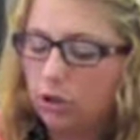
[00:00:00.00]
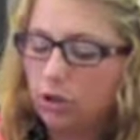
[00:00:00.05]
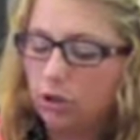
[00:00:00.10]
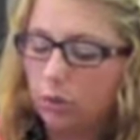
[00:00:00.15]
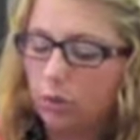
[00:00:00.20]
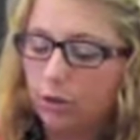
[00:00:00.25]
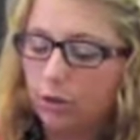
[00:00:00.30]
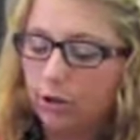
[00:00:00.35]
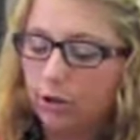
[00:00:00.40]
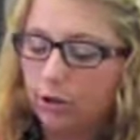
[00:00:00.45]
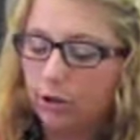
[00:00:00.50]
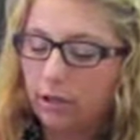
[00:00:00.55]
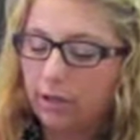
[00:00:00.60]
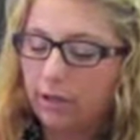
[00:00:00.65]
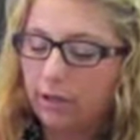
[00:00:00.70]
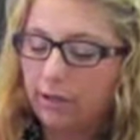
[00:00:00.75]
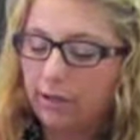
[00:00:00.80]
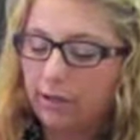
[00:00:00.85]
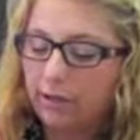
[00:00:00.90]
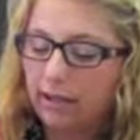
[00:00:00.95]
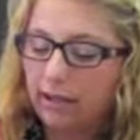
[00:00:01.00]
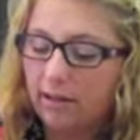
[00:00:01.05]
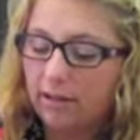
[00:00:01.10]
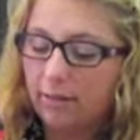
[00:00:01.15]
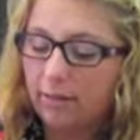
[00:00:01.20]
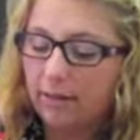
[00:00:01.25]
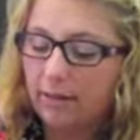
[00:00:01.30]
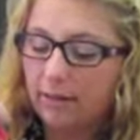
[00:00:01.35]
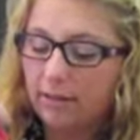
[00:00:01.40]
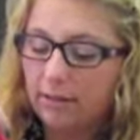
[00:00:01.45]
super good and I'm making
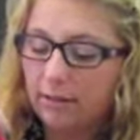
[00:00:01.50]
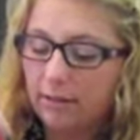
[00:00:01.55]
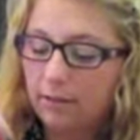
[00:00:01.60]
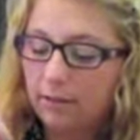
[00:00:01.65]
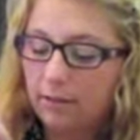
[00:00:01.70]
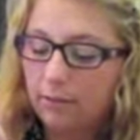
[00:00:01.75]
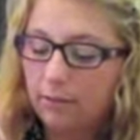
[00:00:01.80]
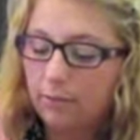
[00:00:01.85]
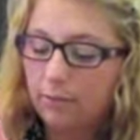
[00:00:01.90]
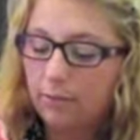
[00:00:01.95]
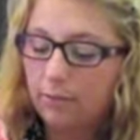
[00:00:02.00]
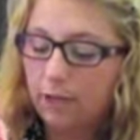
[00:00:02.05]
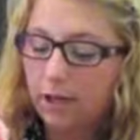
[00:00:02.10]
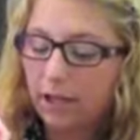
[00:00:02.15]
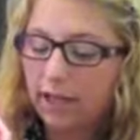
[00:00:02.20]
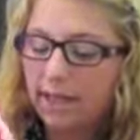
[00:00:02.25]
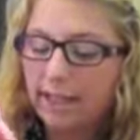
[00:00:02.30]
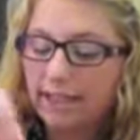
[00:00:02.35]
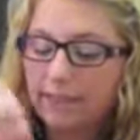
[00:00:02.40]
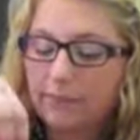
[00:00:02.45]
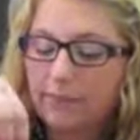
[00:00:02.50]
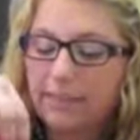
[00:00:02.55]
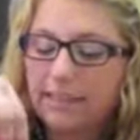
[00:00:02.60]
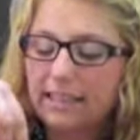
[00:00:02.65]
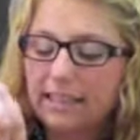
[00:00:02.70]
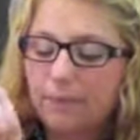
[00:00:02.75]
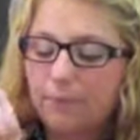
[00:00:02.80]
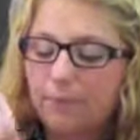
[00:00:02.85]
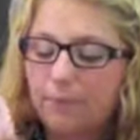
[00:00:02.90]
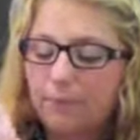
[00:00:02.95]
this. But it smells
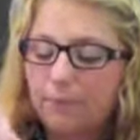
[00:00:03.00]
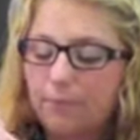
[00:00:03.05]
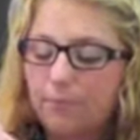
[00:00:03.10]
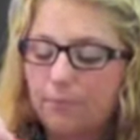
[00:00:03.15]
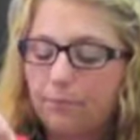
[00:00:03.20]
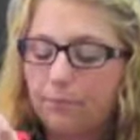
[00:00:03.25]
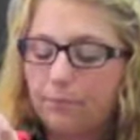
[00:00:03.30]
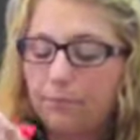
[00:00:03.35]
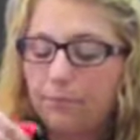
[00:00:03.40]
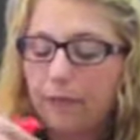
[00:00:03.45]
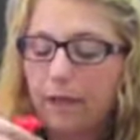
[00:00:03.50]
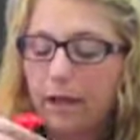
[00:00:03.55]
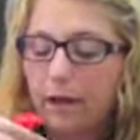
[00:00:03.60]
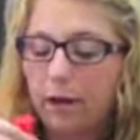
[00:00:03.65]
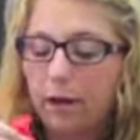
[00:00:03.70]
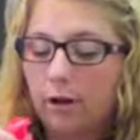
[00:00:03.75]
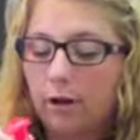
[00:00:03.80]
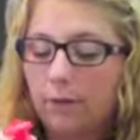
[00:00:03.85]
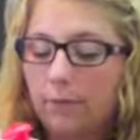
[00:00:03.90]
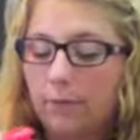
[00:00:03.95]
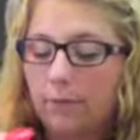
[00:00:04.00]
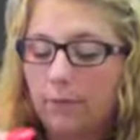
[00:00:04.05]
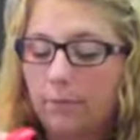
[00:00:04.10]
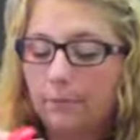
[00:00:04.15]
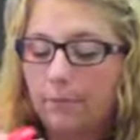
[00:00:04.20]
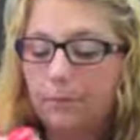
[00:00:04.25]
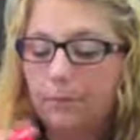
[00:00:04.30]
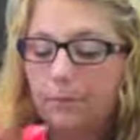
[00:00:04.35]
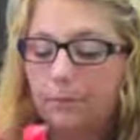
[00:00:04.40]
like um,